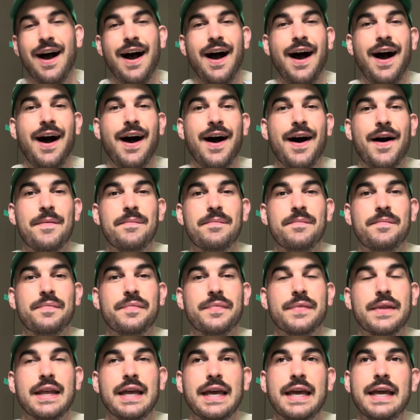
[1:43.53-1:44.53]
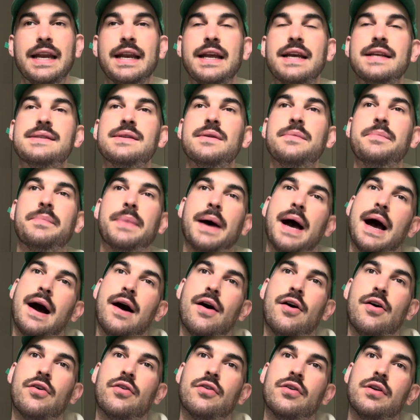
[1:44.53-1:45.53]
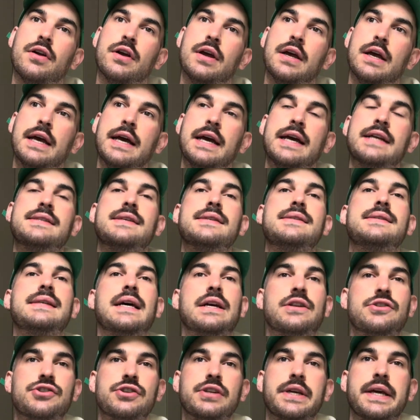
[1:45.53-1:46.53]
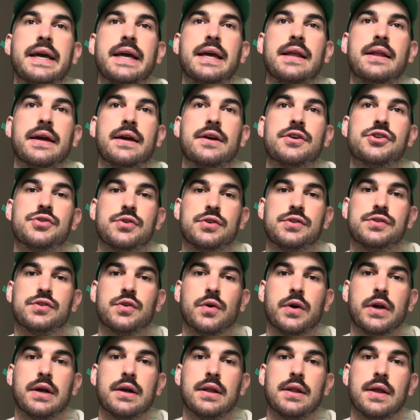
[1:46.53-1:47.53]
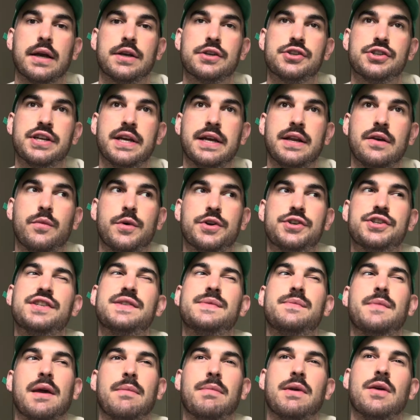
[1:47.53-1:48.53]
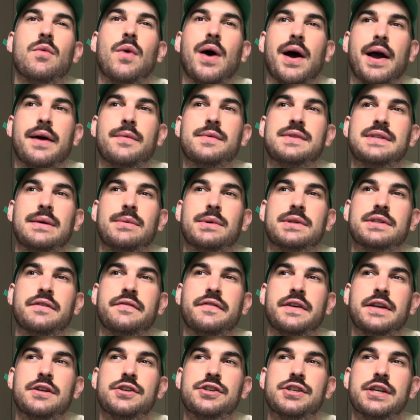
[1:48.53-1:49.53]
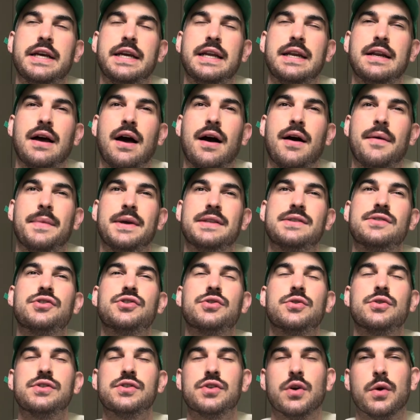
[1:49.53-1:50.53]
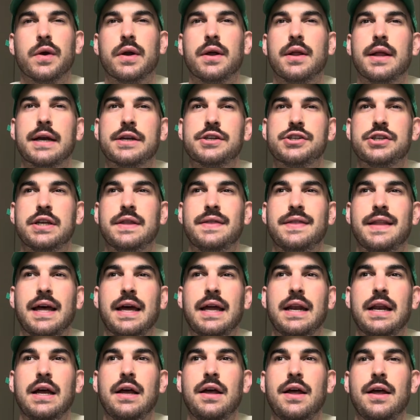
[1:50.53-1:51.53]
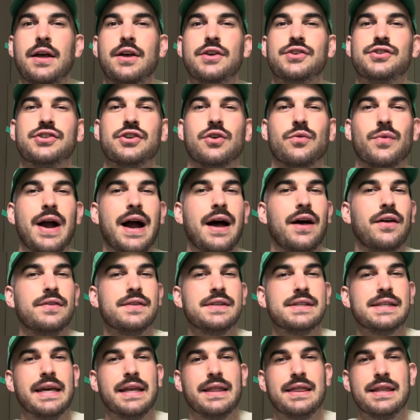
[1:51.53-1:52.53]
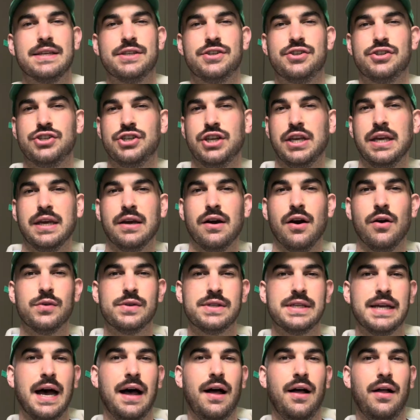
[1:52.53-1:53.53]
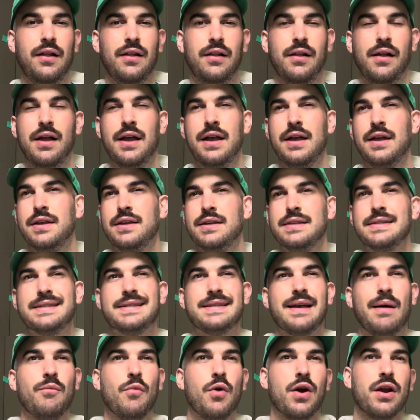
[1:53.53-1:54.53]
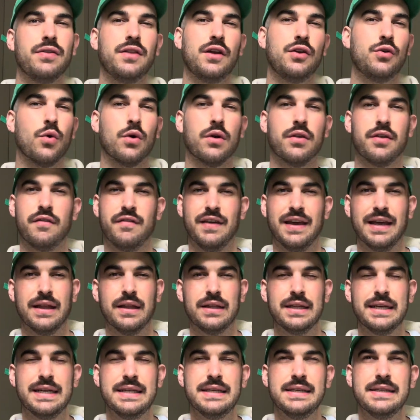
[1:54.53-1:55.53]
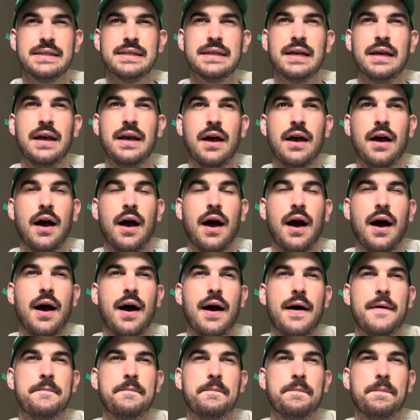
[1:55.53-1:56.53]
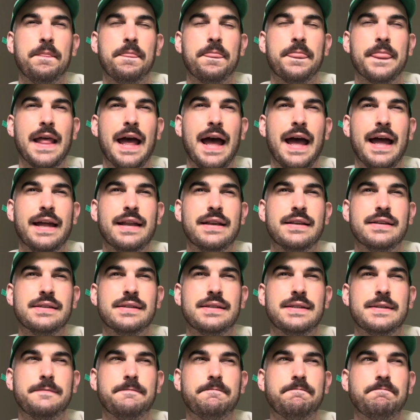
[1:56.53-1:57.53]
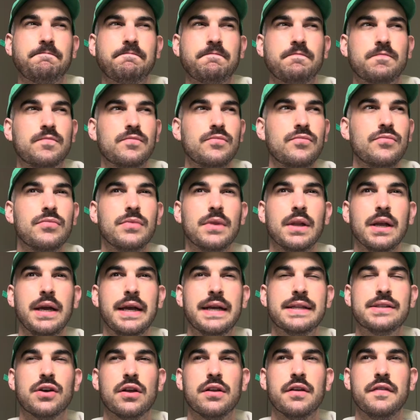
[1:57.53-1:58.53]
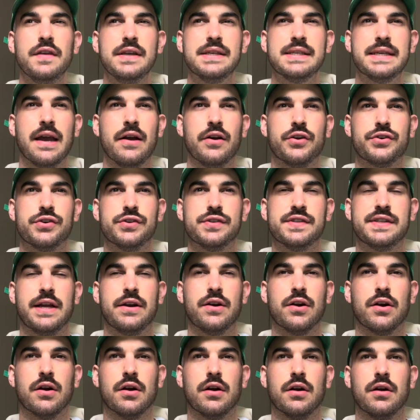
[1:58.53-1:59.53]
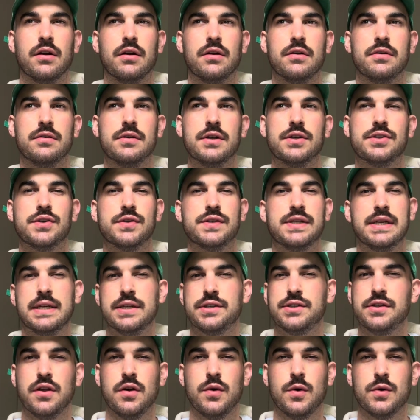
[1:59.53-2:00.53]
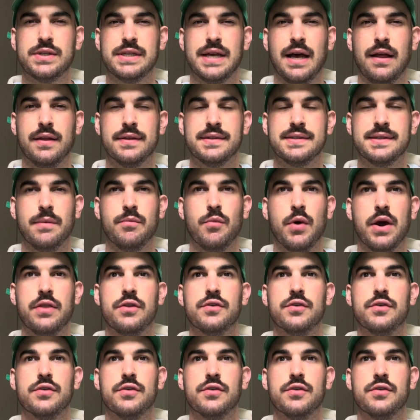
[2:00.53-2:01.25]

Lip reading: It is about it's essentially like a short story collection, which is maybe why I was able to finish it. It's a short story collection that surrounds like this chic hotel somewhere in the north of England. And it's all of these characters that are associated to the hotel in some way.